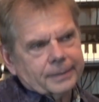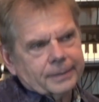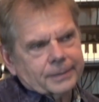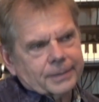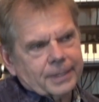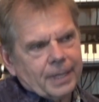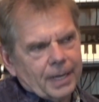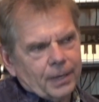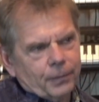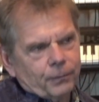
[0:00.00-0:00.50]
it's
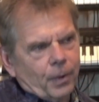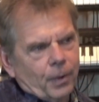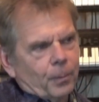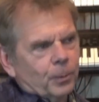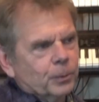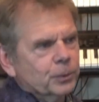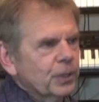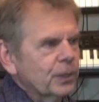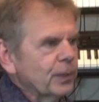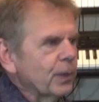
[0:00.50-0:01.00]
kind of
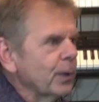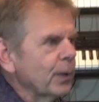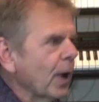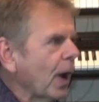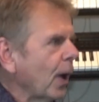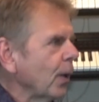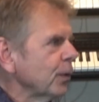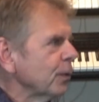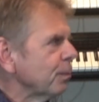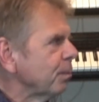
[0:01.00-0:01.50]
almost an
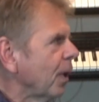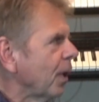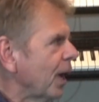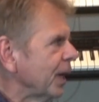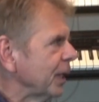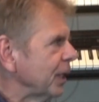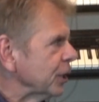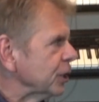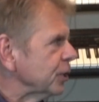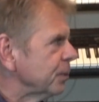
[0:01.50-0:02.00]

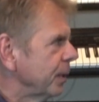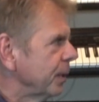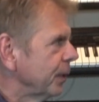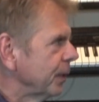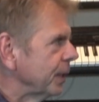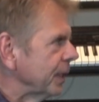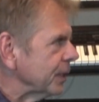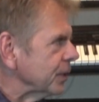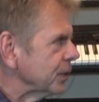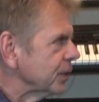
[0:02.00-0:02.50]
out-of-body
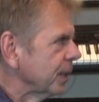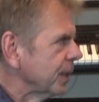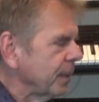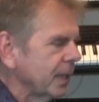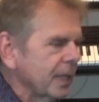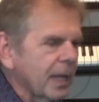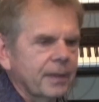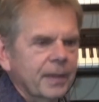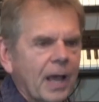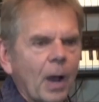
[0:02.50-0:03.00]
experience. I
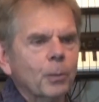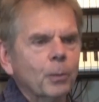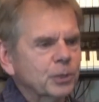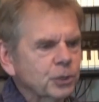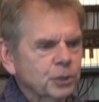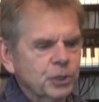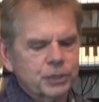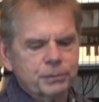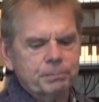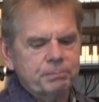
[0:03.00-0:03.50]
mean, and that
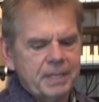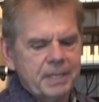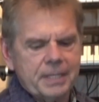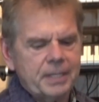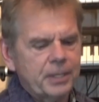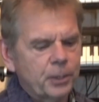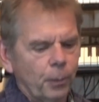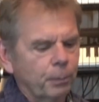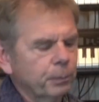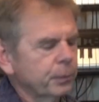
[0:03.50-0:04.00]
was just
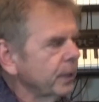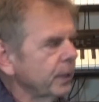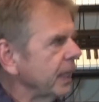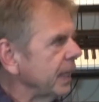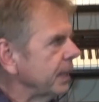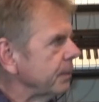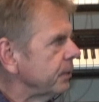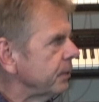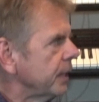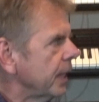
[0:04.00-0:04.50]
me, you know,
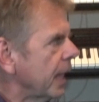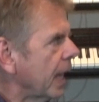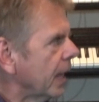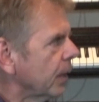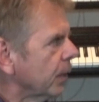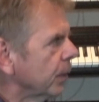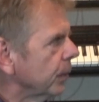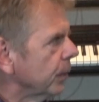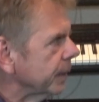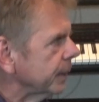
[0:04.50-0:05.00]
playing
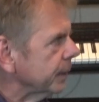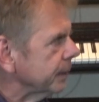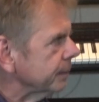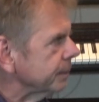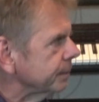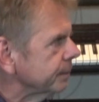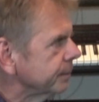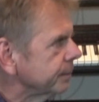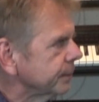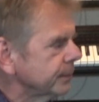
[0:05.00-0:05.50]
piano and
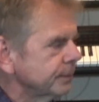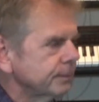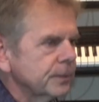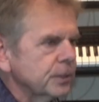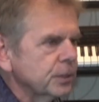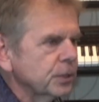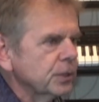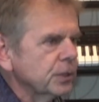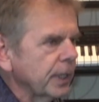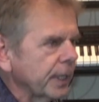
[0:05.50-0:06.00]

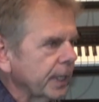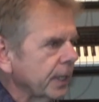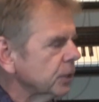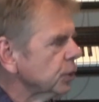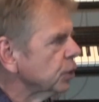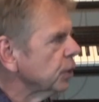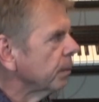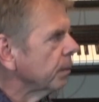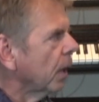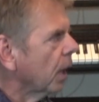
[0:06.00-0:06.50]
singing
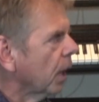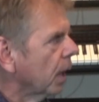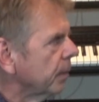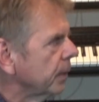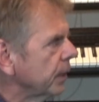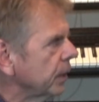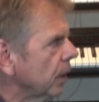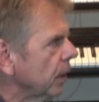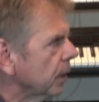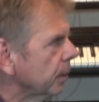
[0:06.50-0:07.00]
some
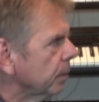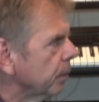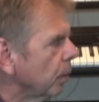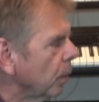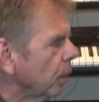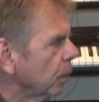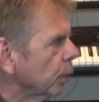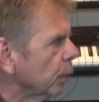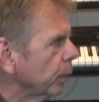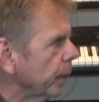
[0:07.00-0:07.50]
harmony on a
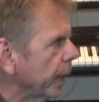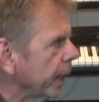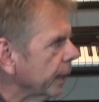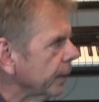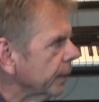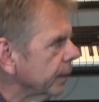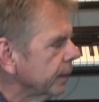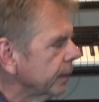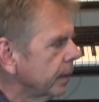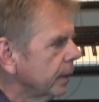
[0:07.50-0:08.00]
polka
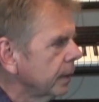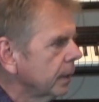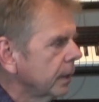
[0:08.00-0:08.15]
record.